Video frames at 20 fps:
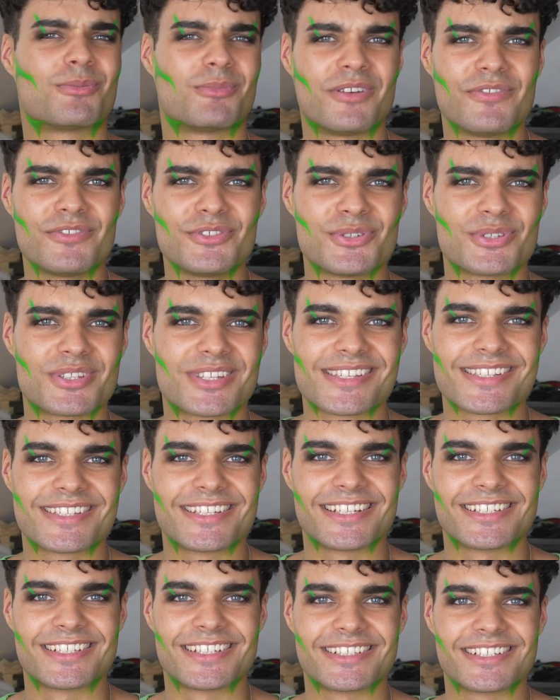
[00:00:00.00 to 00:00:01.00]
I'm loving doing this
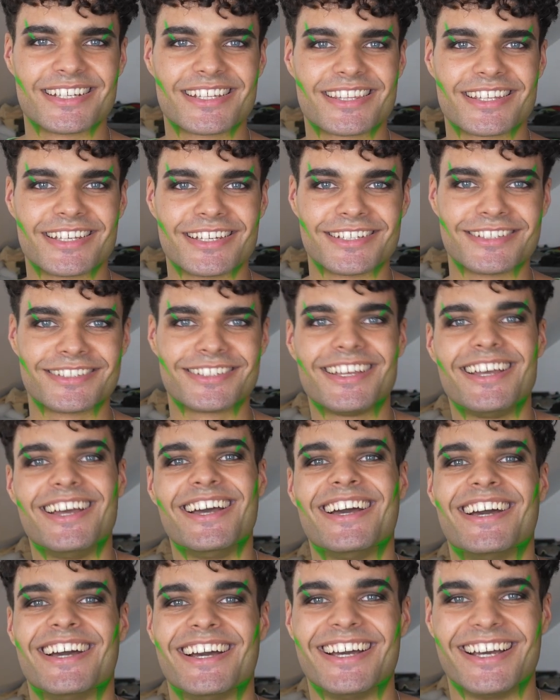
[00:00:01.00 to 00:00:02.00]
ding, ding, ding thing.
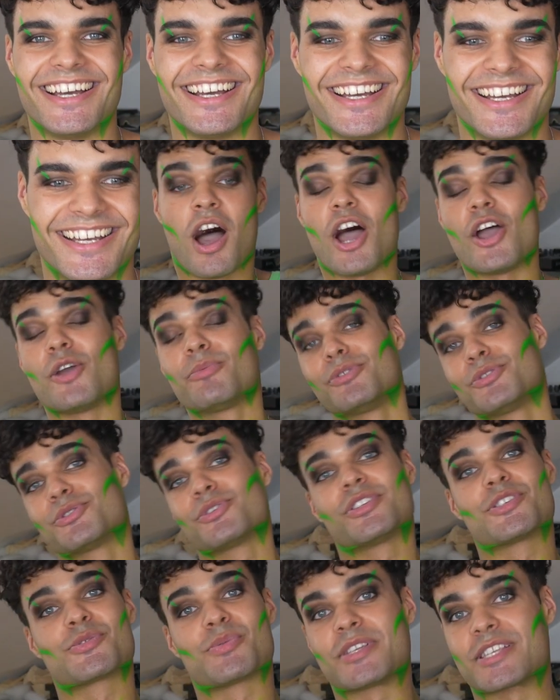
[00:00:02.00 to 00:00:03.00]
I hope you
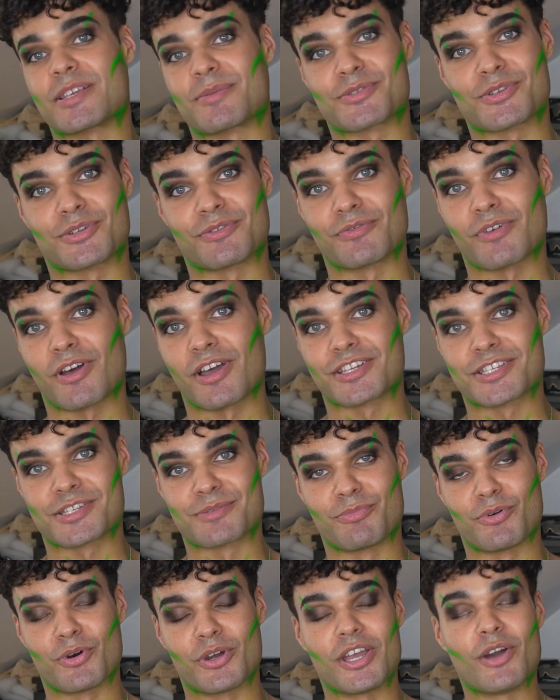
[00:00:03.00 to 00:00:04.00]
enjoyed this week's episode of Iced
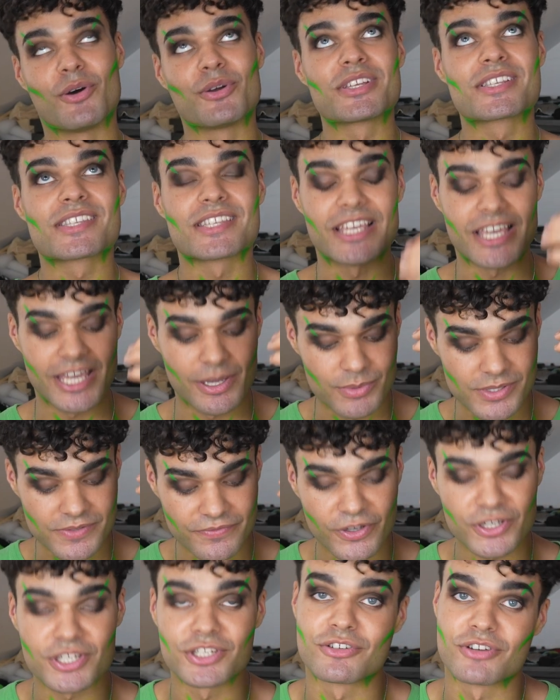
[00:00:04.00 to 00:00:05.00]
Boy. Honestly, it was
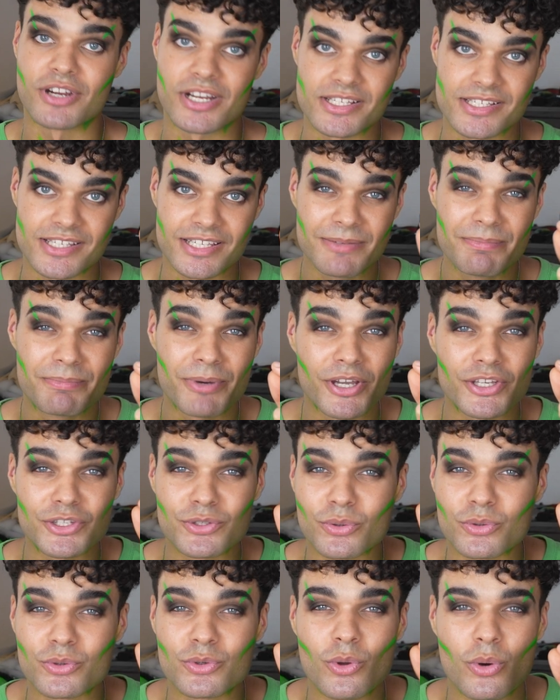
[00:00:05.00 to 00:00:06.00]
fucking crazy, but
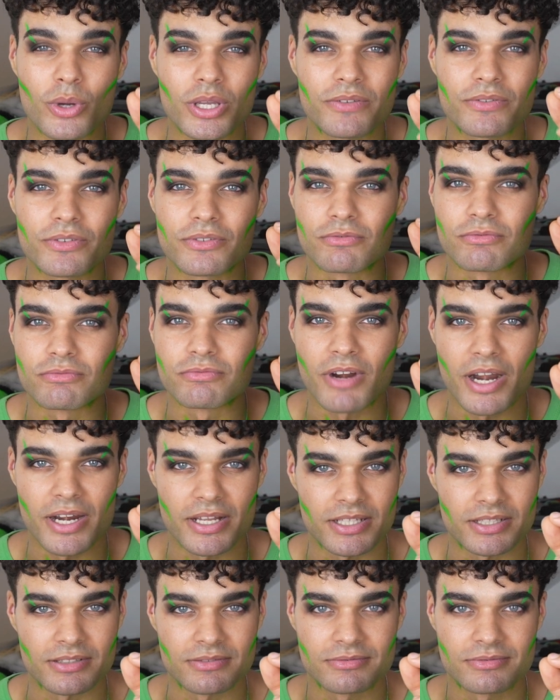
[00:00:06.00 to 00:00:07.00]
you're not even
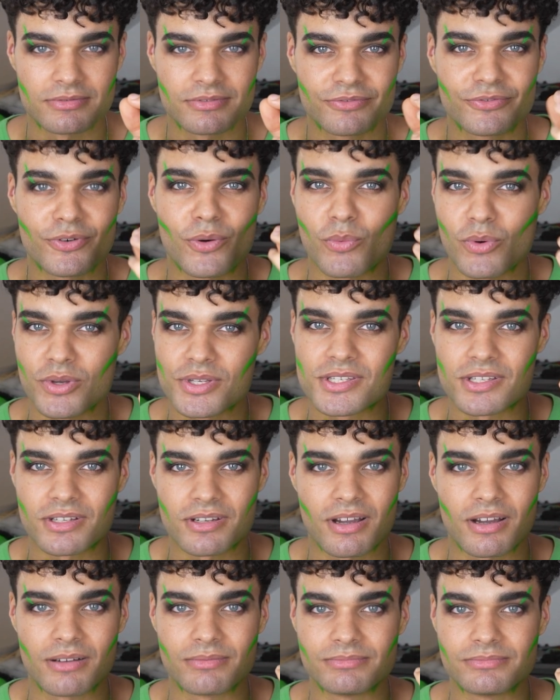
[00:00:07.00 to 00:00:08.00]
ready for what's to
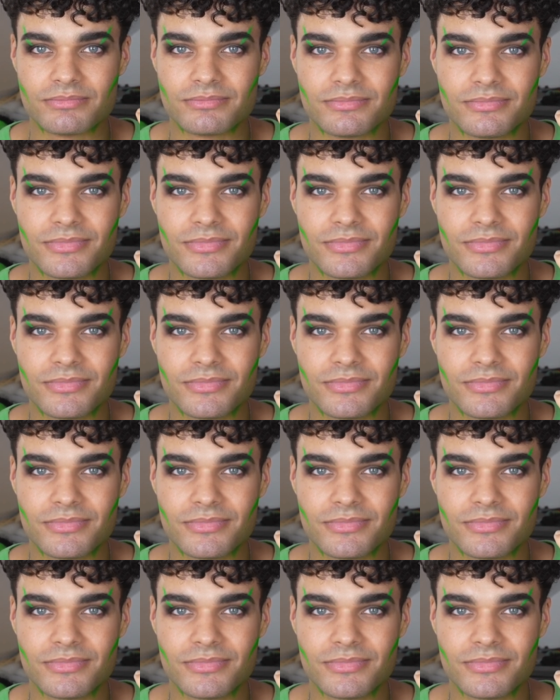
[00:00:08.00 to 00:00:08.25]
come.